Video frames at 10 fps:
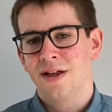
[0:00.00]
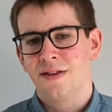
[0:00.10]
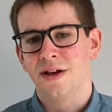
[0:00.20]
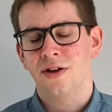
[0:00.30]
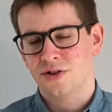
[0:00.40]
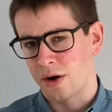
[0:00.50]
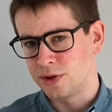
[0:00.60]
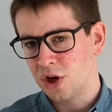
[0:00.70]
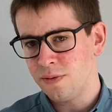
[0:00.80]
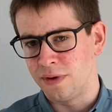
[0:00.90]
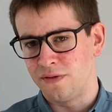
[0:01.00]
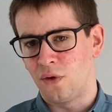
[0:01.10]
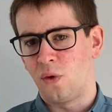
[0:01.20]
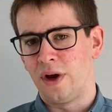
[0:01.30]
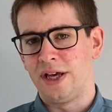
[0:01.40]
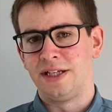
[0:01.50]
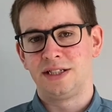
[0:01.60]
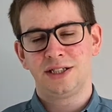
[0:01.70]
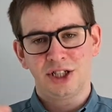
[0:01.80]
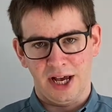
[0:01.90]
the answer I was hoping for,
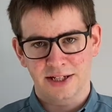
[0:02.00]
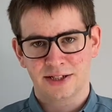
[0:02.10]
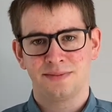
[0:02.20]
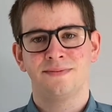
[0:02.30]
is chess,